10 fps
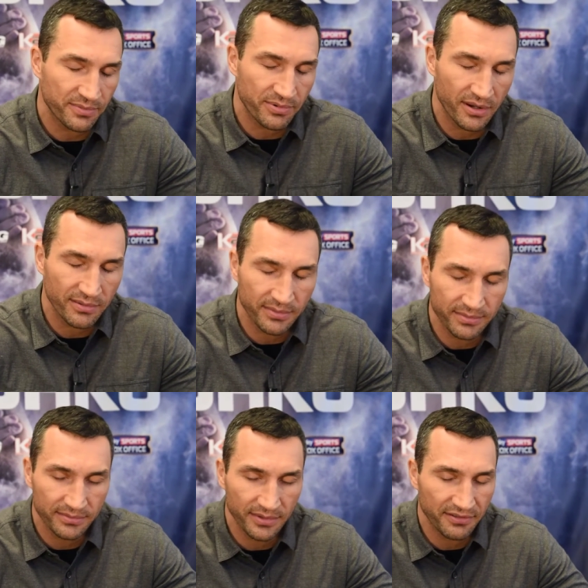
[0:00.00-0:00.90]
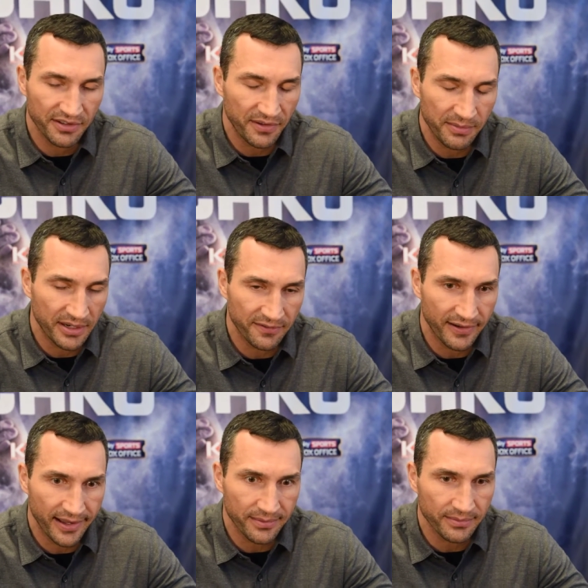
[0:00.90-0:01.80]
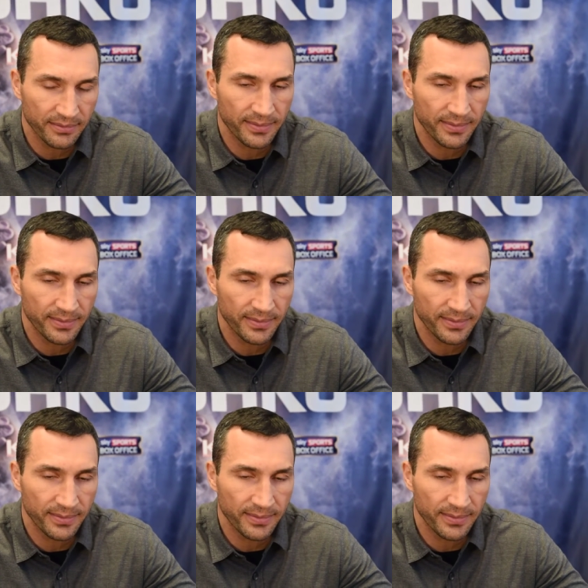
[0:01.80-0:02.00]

weird probably, even if I'm going to fight him.